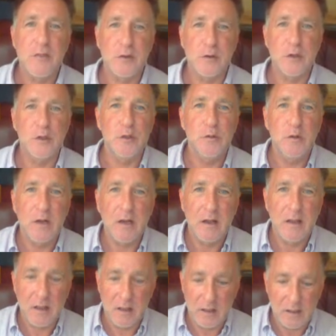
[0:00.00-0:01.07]
through
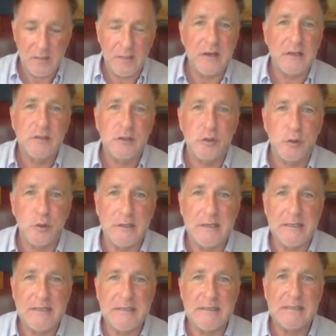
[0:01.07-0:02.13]
the
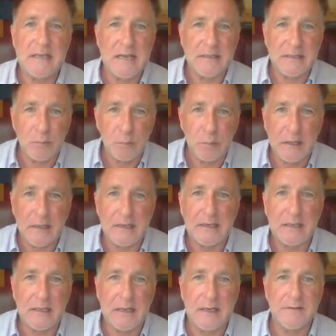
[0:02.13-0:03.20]
trees and the
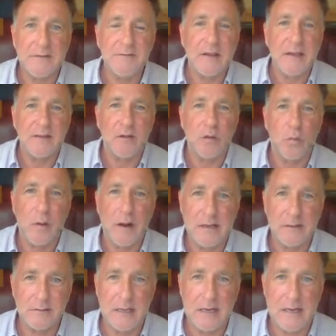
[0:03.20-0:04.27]
plant life and the
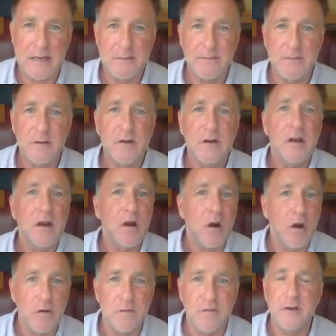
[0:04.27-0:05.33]
wildlife
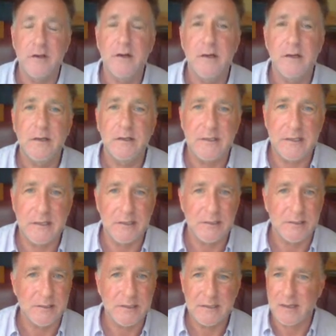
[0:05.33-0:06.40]
over
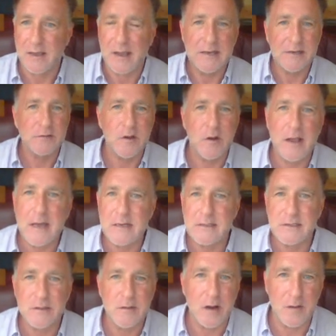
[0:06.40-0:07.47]
years. Now, I don't know how to
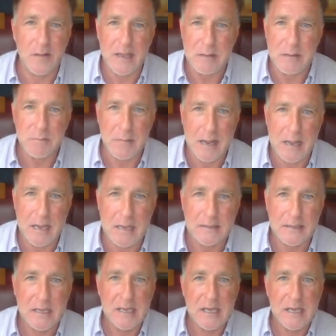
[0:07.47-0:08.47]
do all that math,